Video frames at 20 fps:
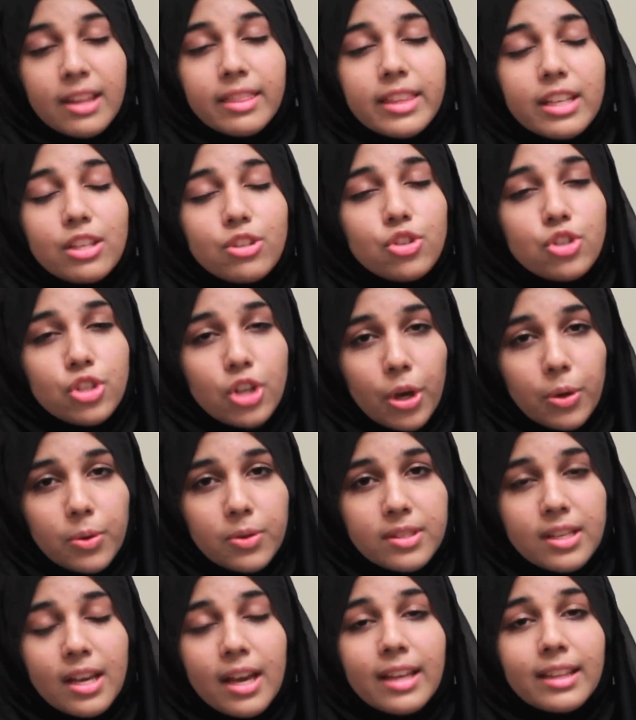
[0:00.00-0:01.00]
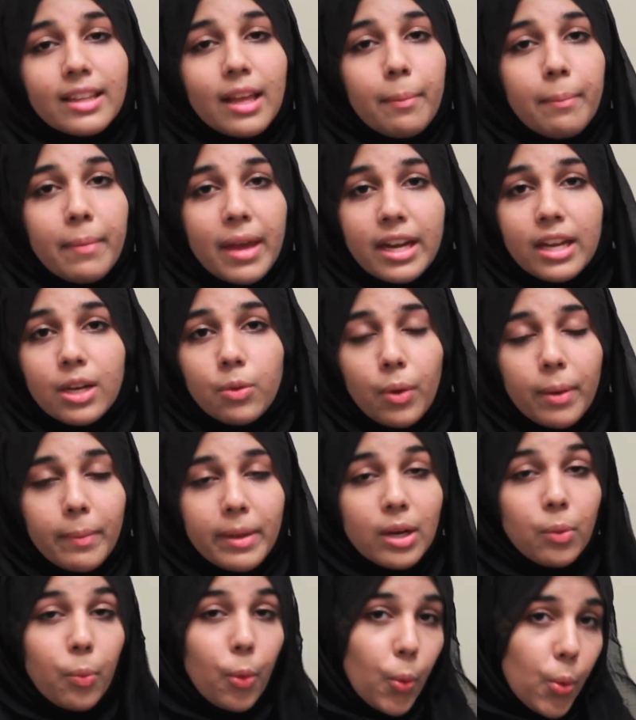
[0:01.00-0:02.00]
This shows that men and
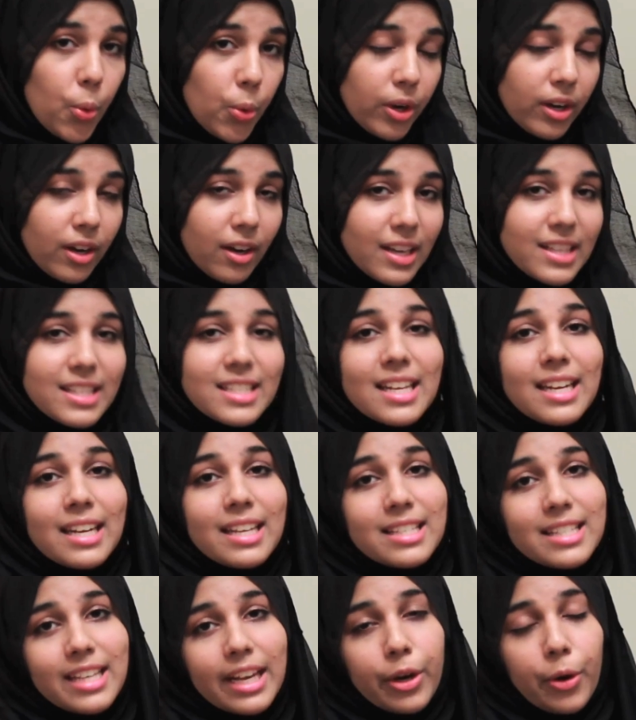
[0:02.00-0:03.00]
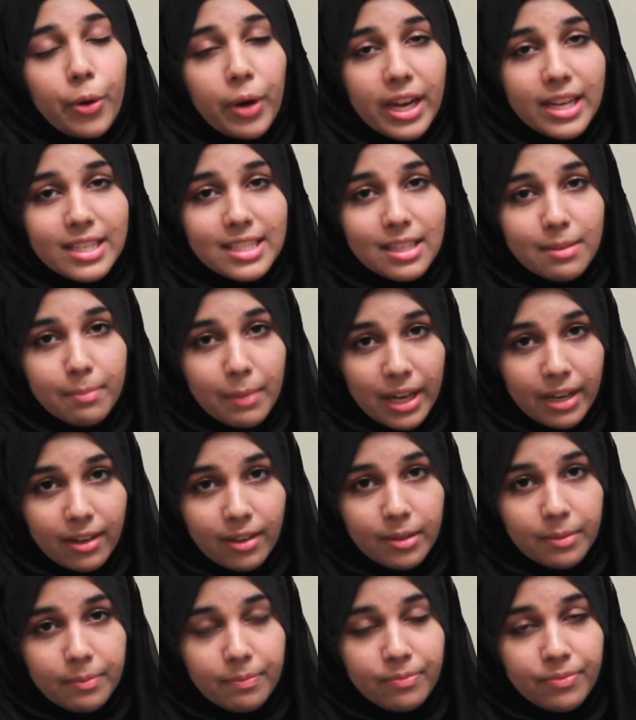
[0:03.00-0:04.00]
women were organised in a segregated
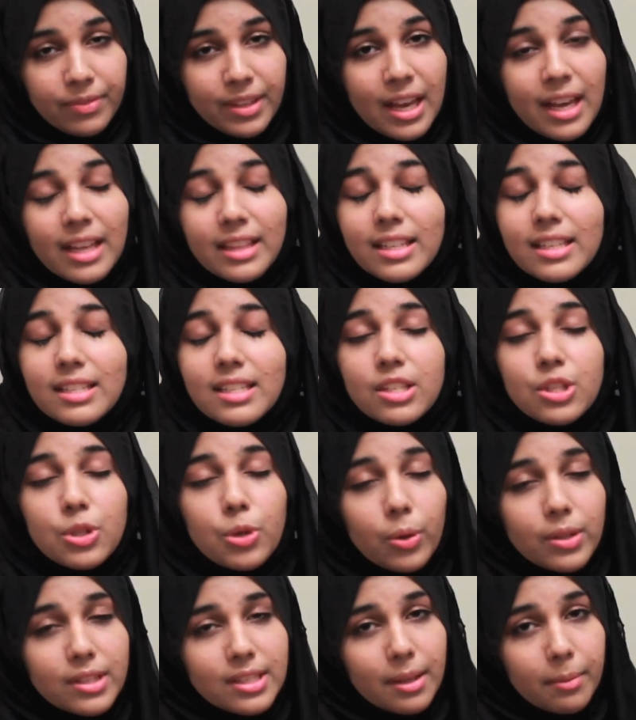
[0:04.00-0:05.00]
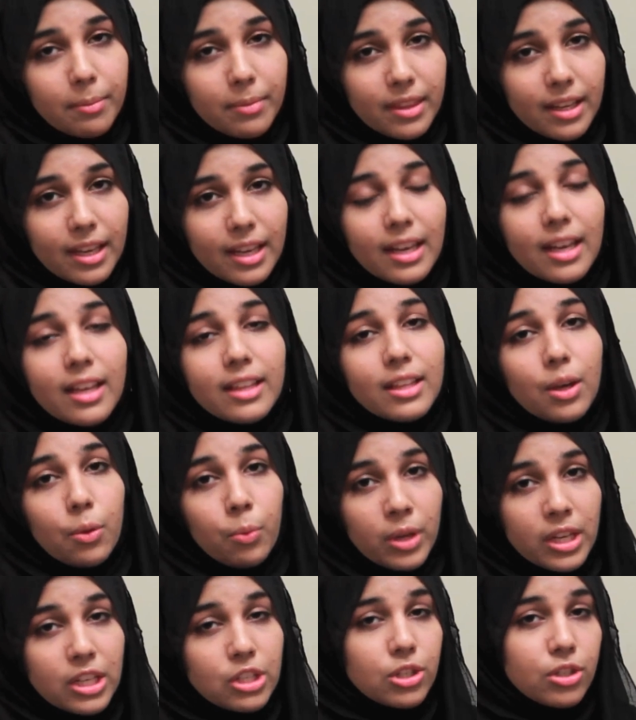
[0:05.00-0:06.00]
manner. This is not something that
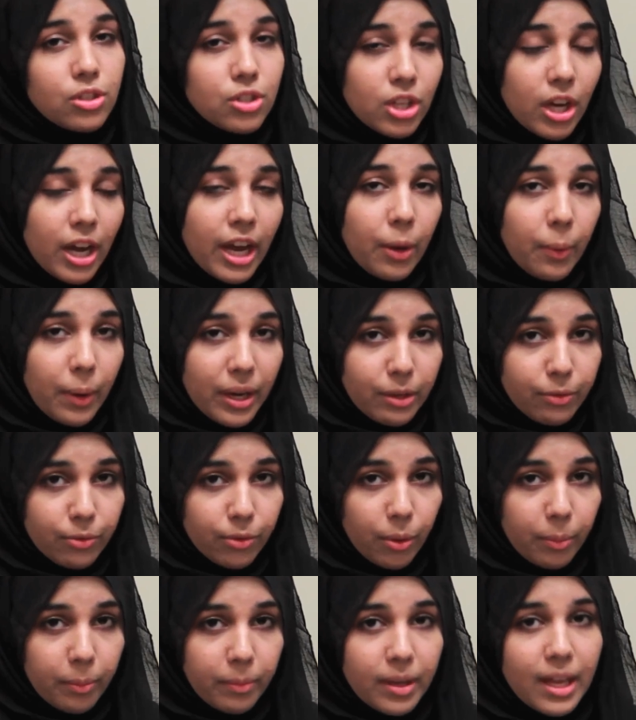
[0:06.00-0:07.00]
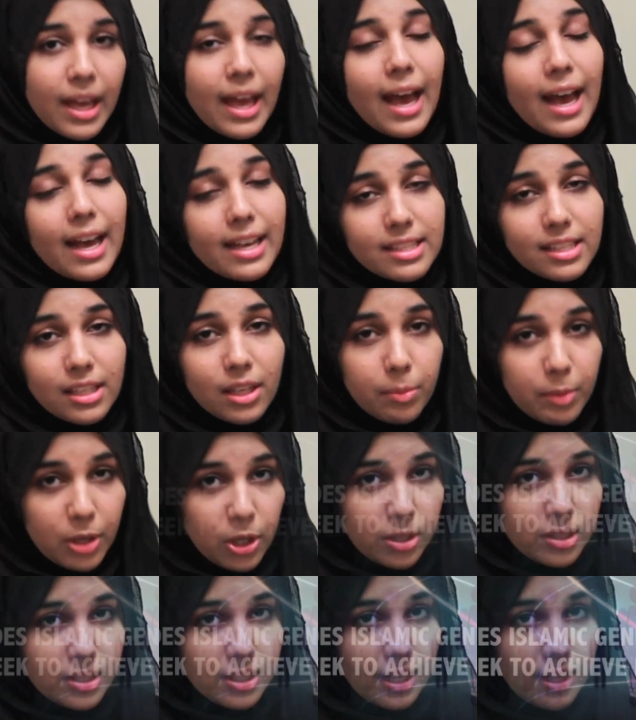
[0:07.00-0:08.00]
we should shy away from as a
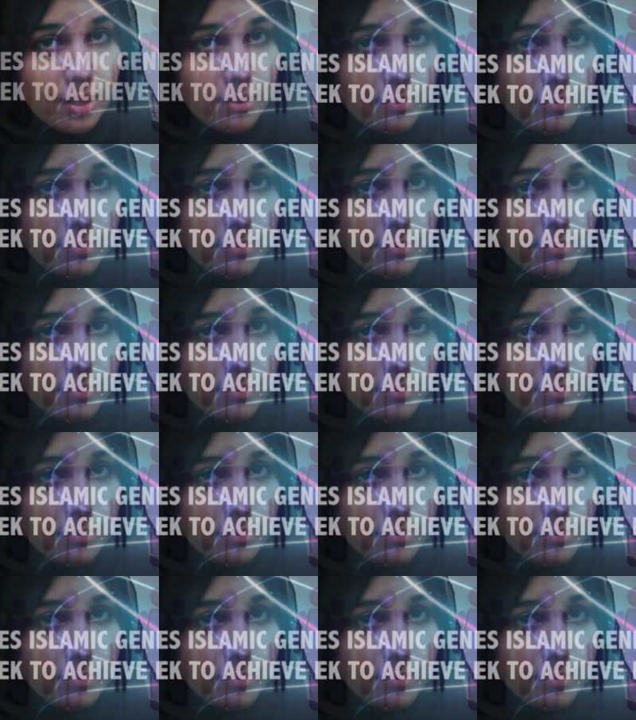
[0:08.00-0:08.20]
community.